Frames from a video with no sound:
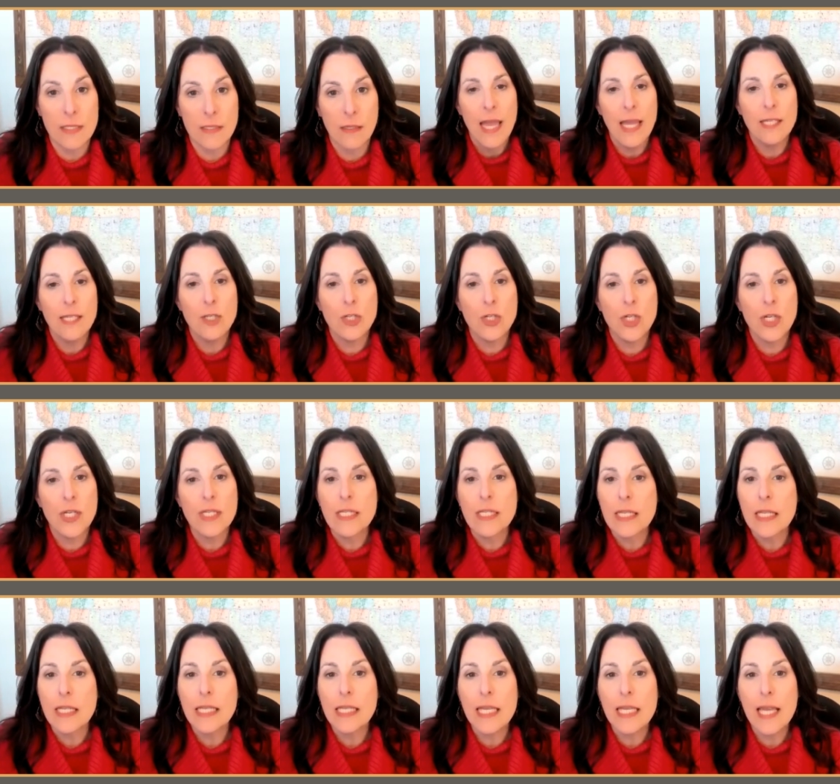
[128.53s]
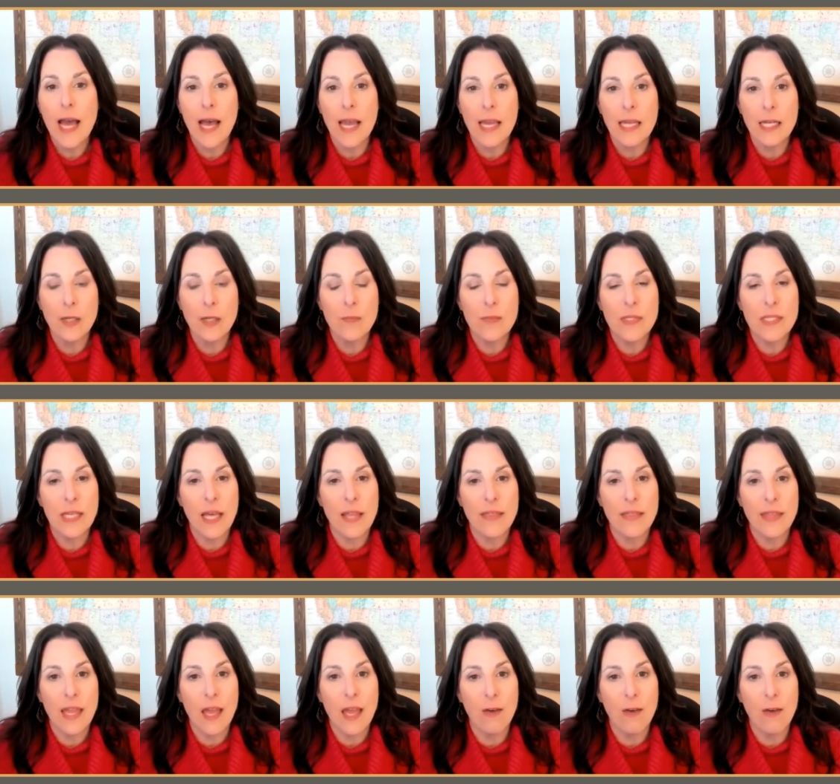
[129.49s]
It's just that the items that
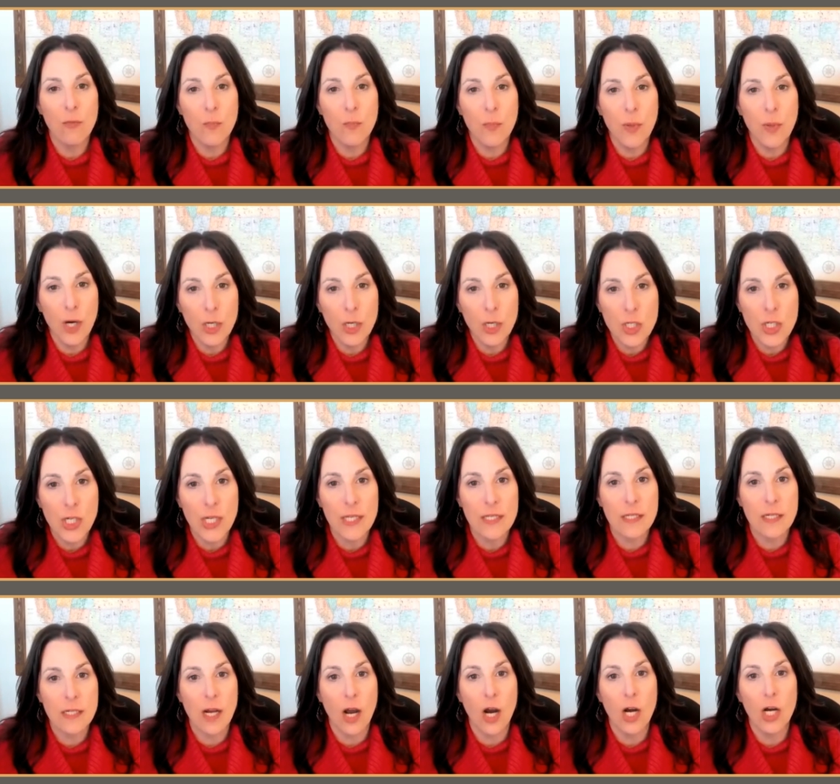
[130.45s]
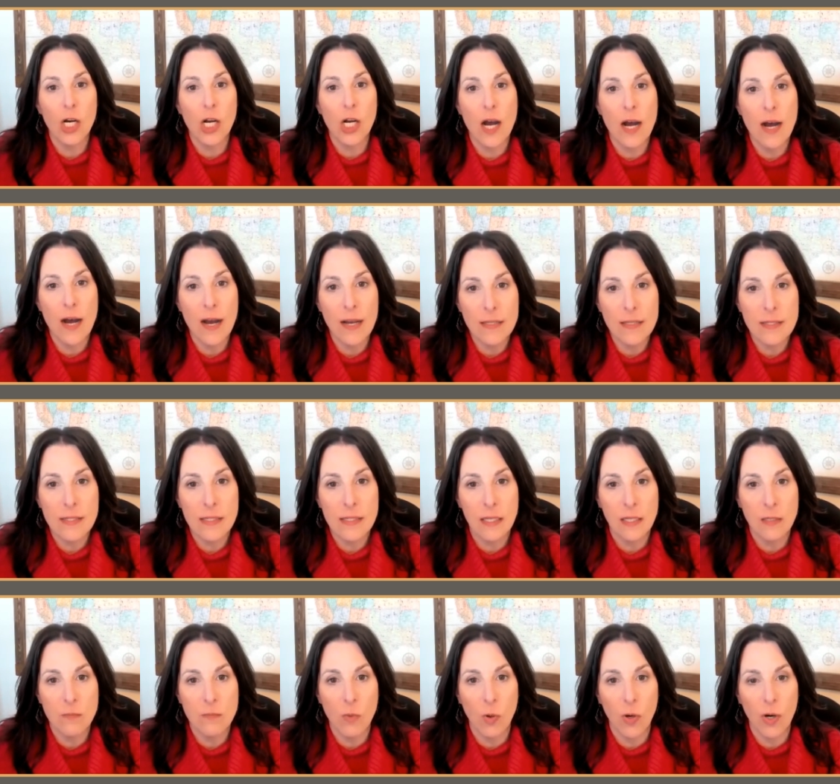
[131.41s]
they have purchased are
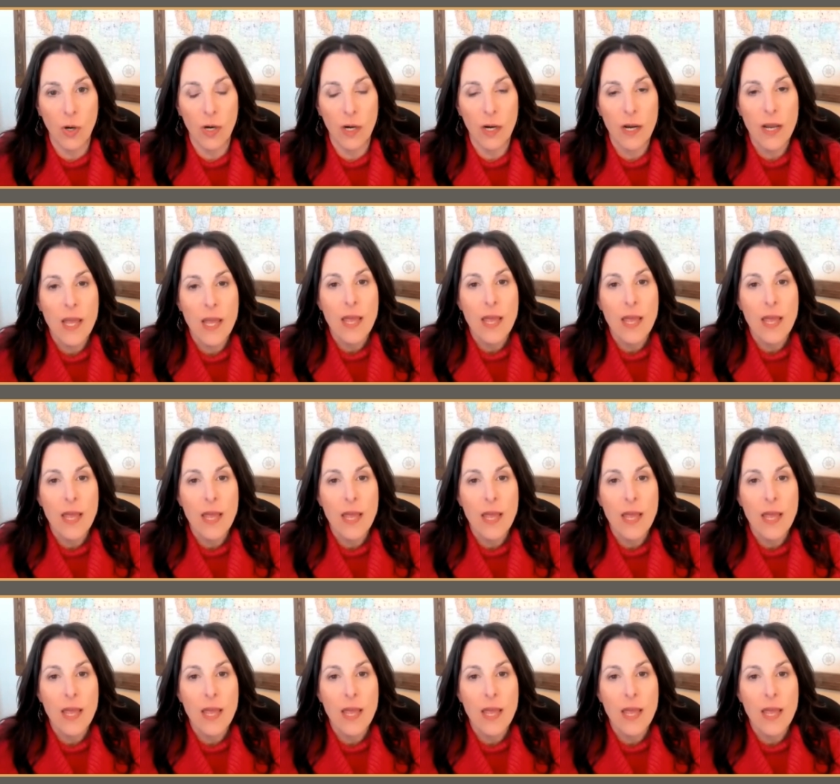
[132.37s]
costing more.